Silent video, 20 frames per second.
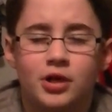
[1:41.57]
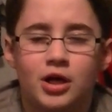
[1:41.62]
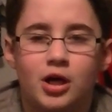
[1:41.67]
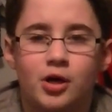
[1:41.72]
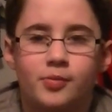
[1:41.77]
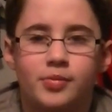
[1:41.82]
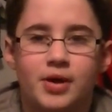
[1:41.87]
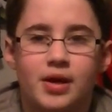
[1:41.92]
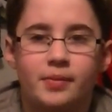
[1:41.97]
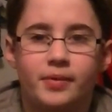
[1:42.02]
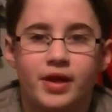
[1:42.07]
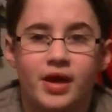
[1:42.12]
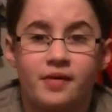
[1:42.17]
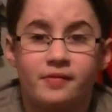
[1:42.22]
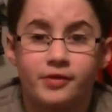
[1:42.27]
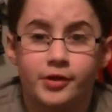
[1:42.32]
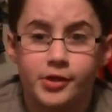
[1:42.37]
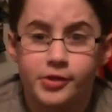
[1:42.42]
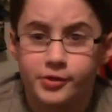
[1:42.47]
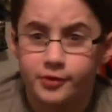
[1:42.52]
I'll probably have
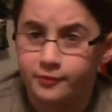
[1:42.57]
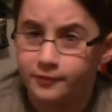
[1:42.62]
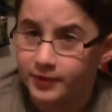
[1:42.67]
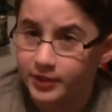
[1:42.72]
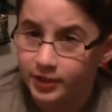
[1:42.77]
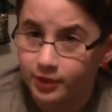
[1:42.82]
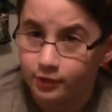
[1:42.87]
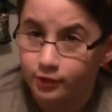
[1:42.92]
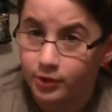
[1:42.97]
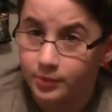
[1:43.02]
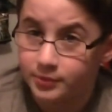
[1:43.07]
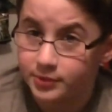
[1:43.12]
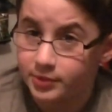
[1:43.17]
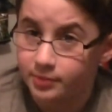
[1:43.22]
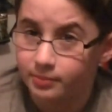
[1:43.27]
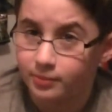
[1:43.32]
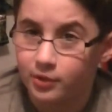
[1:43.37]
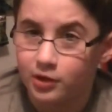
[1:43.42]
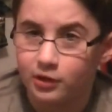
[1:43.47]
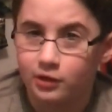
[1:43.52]
another video up
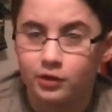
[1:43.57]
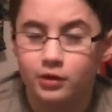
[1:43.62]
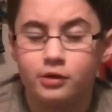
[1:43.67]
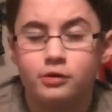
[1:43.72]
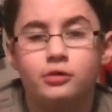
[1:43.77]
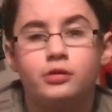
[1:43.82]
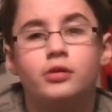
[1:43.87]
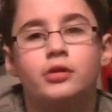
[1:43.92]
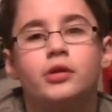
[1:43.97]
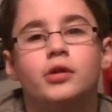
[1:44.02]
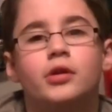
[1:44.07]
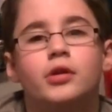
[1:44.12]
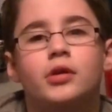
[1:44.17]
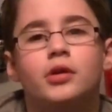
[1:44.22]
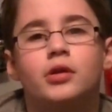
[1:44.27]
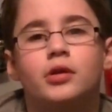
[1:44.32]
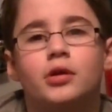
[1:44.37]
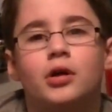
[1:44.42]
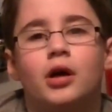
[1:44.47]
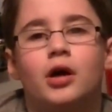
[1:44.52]
tomorrow
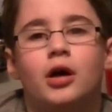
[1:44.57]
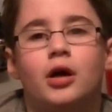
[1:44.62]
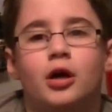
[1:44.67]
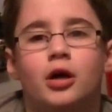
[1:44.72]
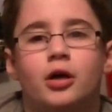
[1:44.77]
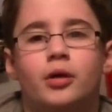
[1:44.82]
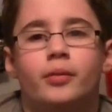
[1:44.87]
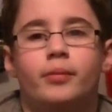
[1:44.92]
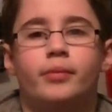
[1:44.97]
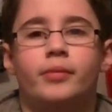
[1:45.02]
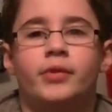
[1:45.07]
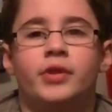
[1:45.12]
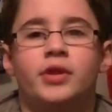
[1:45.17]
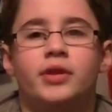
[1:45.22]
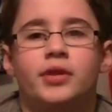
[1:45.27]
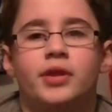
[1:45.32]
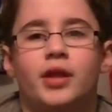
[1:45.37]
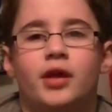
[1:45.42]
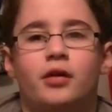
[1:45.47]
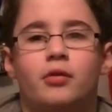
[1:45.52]
um,
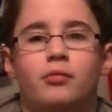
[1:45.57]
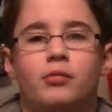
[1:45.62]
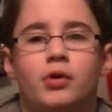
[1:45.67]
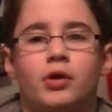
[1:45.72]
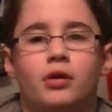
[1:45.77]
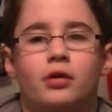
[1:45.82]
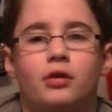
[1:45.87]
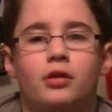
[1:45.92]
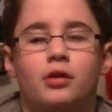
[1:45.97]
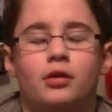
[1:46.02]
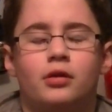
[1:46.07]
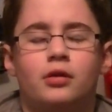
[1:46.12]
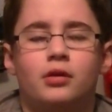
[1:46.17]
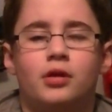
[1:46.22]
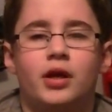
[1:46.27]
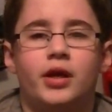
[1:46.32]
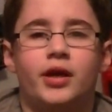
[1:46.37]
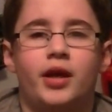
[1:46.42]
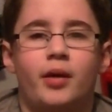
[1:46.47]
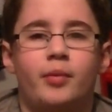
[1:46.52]
that will,
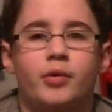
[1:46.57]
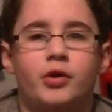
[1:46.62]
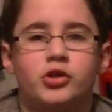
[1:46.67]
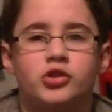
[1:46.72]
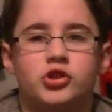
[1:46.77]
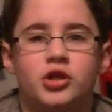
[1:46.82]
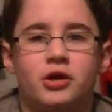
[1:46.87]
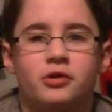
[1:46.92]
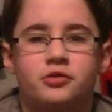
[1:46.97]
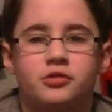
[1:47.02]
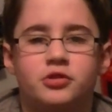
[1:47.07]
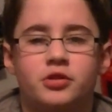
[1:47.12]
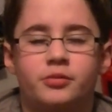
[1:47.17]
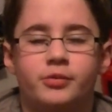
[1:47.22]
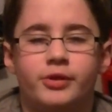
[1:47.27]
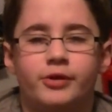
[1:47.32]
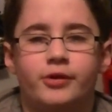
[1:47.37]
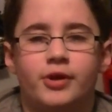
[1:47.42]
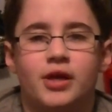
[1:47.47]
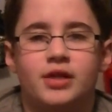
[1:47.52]
and I might shout some of
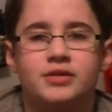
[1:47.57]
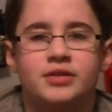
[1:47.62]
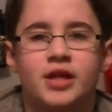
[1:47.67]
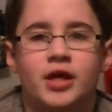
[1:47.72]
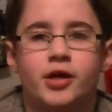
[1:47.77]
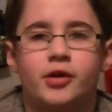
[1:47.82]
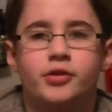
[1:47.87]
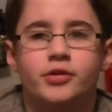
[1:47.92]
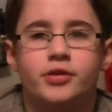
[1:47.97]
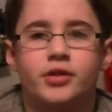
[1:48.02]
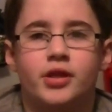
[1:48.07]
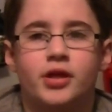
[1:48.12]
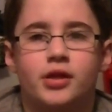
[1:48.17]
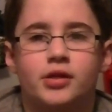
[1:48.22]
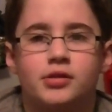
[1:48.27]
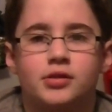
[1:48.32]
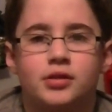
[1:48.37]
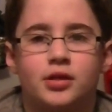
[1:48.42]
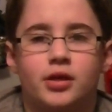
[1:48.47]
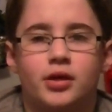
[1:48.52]
you guys out
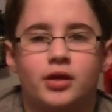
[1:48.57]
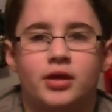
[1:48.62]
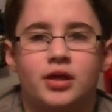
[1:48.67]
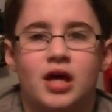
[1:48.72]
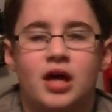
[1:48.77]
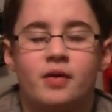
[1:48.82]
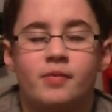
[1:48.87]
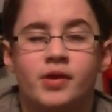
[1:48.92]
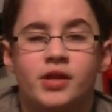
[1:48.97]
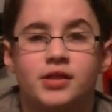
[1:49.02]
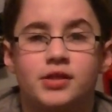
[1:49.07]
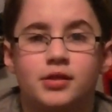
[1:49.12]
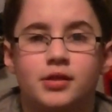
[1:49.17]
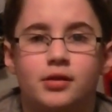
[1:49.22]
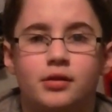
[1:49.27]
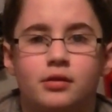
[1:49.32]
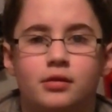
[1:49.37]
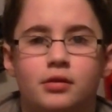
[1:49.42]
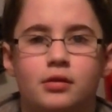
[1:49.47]
that uh, commented.